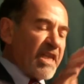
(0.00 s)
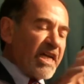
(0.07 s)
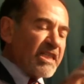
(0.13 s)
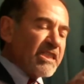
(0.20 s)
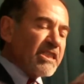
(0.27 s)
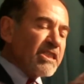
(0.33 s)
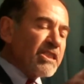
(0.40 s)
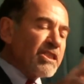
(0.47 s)

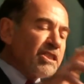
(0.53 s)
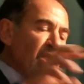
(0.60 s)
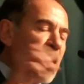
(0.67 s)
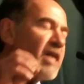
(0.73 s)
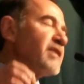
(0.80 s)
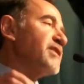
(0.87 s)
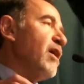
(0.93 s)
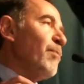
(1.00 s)
that
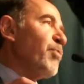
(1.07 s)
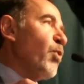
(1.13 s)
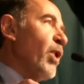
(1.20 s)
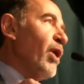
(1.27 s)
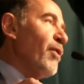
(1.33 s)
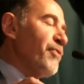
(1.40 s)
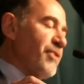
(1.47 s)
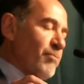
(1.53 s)
sucks up
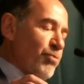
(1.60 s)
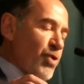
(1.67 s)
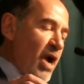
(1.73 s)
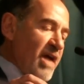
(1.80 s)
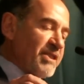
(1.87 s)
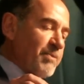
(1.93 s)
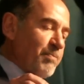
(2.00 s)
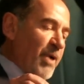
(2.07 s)
wealth and
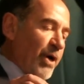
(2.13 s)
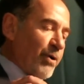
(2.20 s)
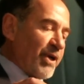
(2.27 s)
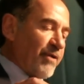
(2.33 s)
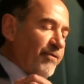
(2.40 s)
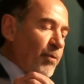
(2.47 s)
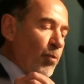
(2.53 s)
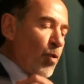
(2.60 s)

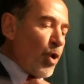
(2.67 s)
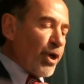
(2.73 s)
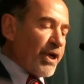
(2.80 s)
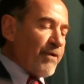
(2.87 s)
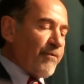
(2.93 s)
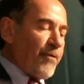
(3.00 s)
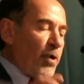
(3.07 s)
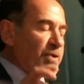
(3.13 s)
prosperity from
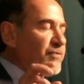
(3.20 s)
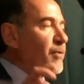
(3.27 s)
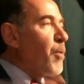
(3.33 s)
working folks,